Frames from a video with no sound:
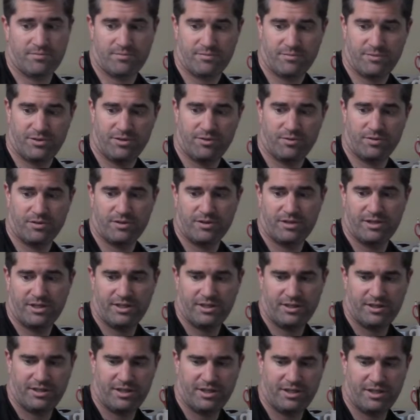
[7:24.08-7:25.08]
your
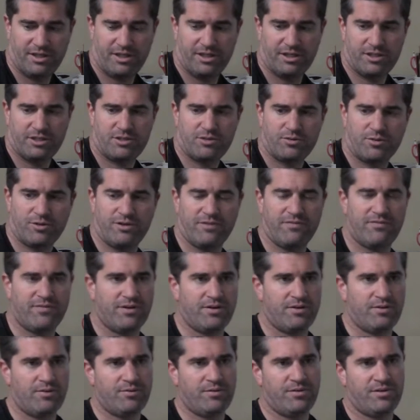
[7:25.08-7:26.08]
Android
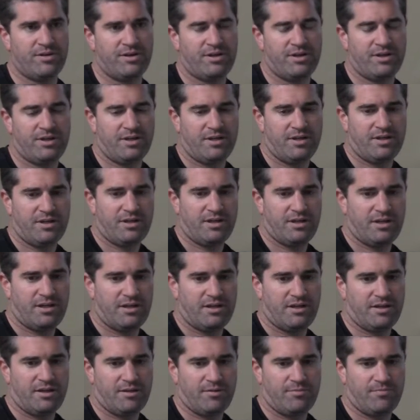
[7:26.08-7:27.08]
phone,
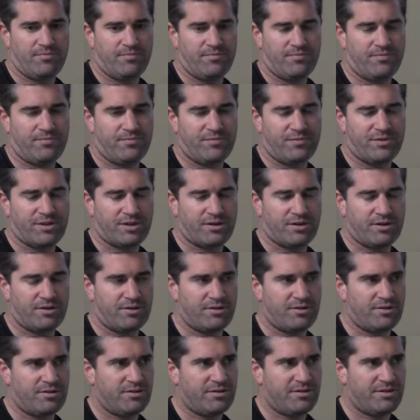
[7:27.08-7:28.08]
the
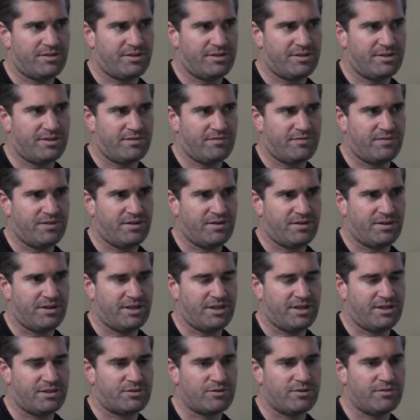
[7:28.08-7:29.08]
kernel of your
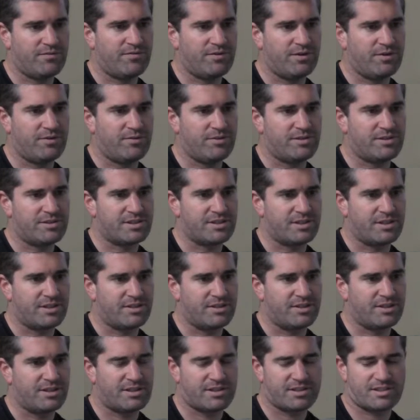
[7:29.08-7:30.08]
Android phone is uh,
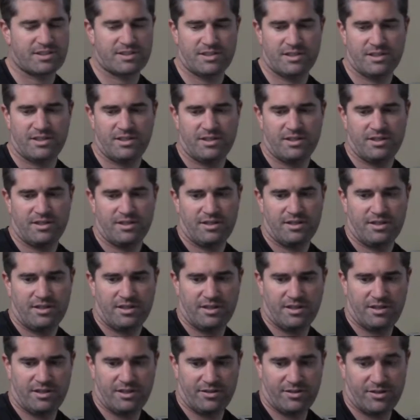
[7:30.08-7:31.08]
Linux.
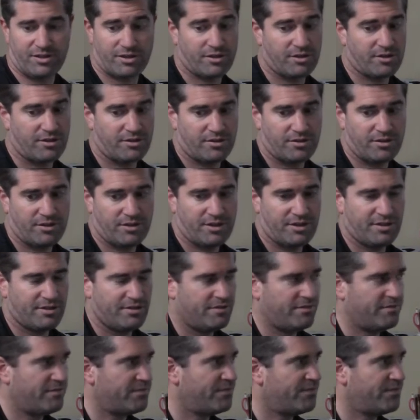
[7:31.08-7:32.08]
Uh, the kernel
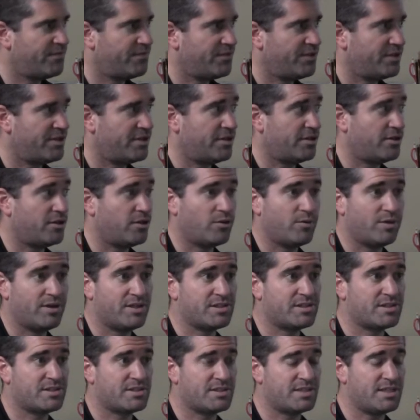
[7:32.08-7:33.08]
of uh,
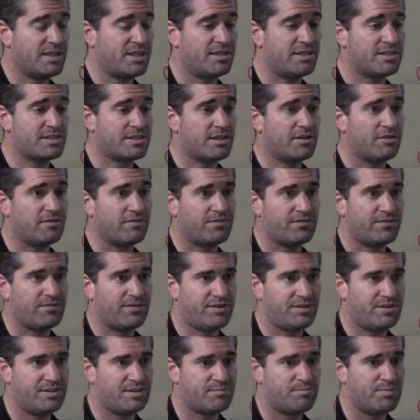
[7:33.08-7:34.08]
OS 10 itself
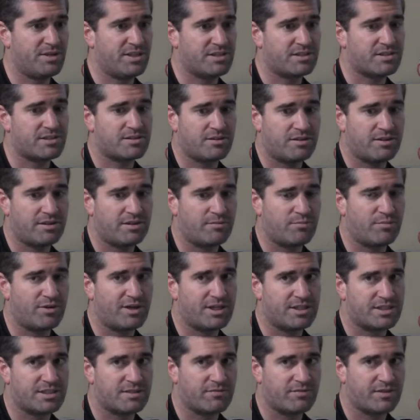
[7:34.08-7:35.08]
is based on a
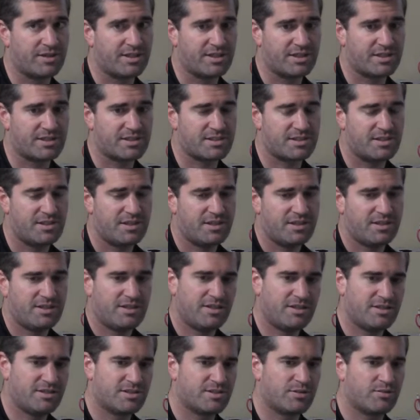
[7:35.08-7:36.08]
branch of Linux.
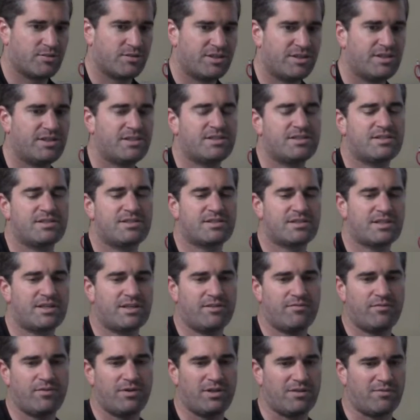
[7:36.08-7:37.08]
And so Linux is kind
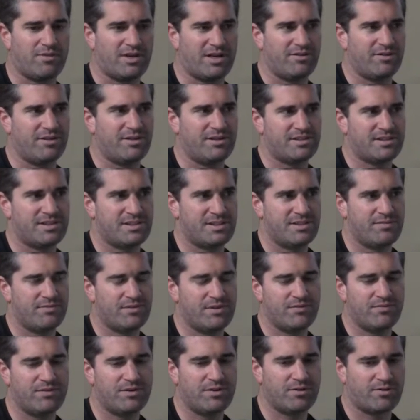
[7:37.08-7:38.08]
of all around us, even
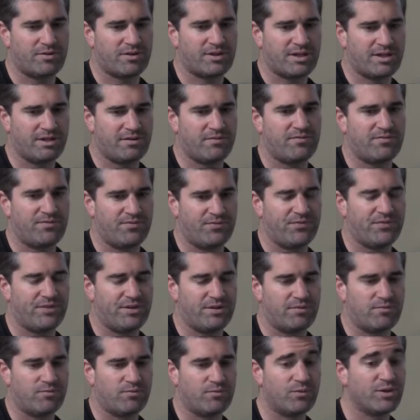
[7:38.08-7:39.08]
if you don't kind of you
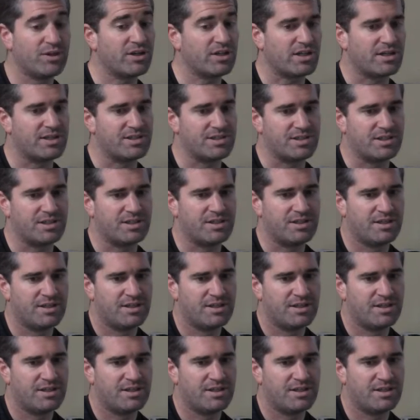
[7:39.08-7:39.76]
know realize it.